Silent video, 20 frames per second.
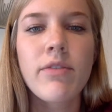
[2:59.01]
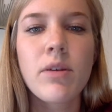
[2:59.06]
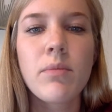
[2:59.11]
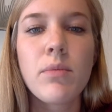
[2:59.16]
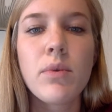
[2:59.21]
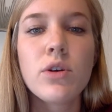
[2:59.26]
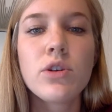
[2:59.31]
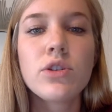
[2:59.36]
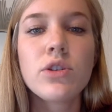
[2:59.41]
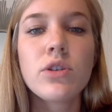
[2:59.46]

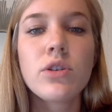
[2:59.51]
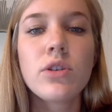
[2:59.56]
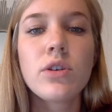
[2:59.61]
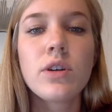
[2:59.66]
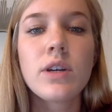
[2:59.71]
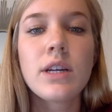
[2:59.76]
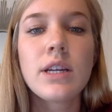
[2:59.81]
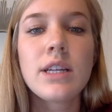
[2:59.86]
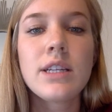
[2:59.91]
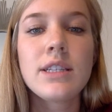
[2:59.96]

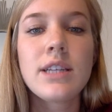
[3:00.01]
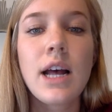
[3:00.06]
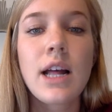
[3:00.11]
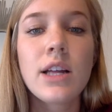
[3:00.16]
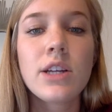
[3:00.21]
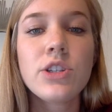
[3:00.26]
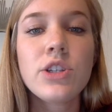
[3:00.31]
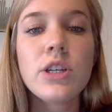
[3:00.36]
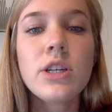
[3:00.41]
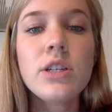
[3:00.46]
emotional
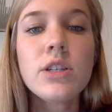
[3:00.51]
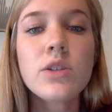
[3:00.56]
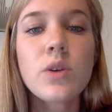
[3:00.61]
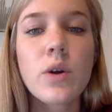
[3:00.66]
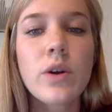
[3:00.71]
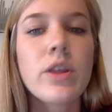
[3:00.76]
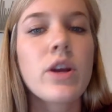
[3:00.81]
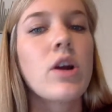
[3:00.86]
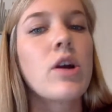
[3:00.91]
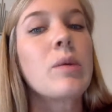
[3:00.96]
intelligence or
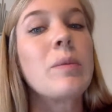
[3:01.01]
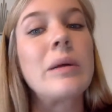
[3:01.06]
their